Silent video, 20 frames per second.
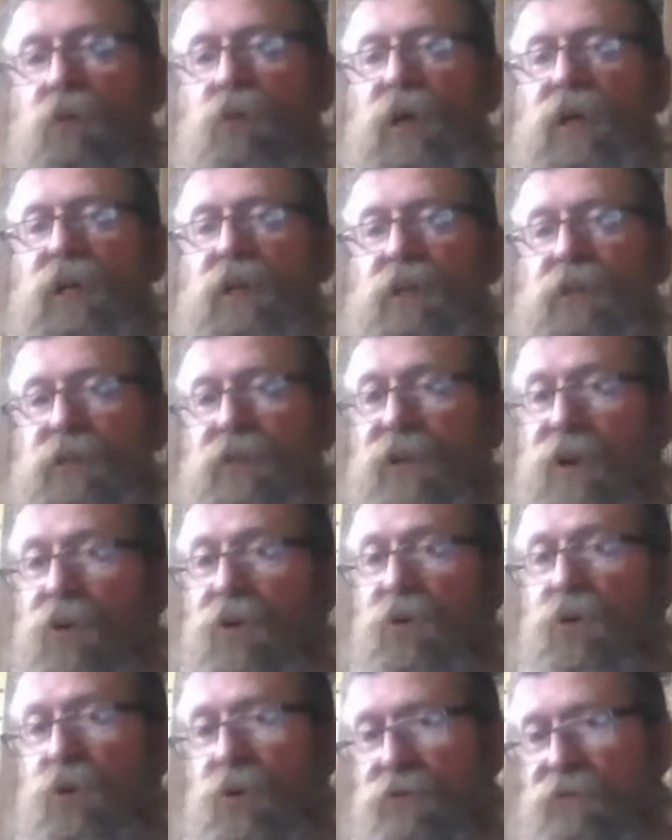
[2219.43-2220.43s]
When a
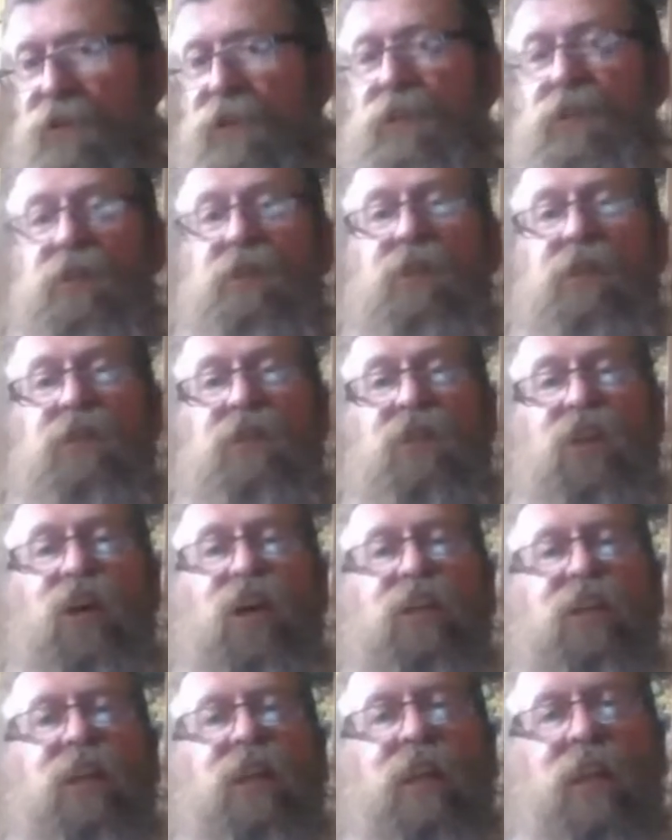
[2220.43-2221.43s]
soul reaches a
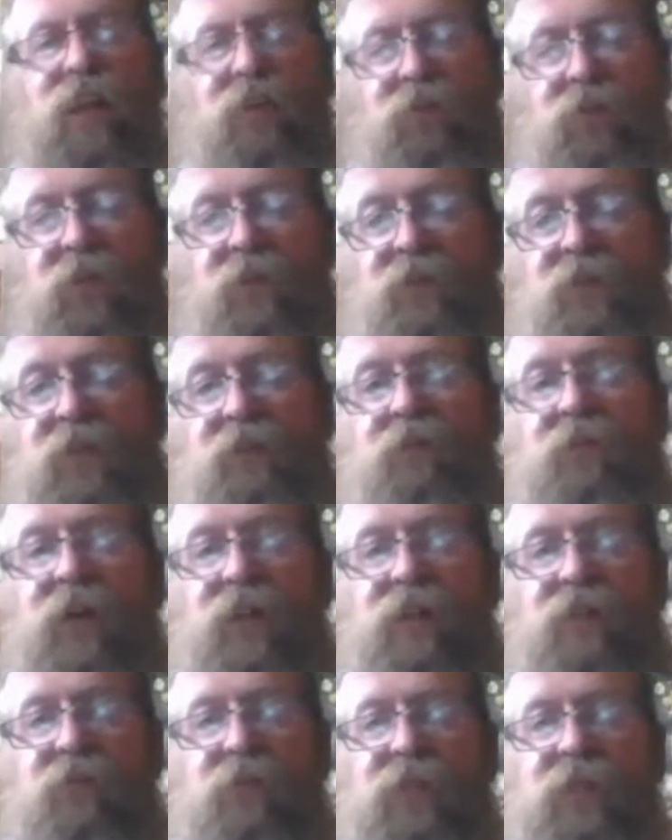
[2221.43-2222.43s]
certain level of
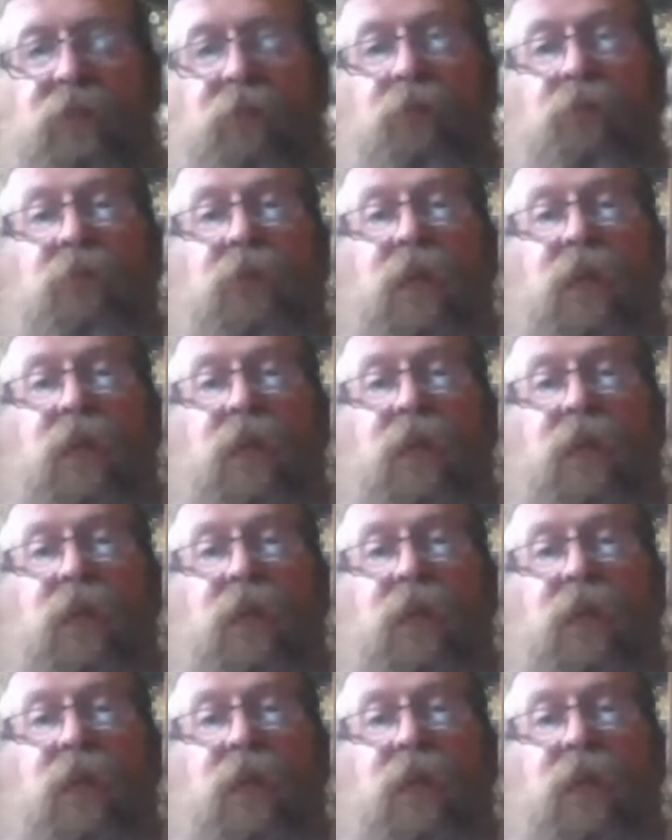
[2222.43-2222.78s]
development,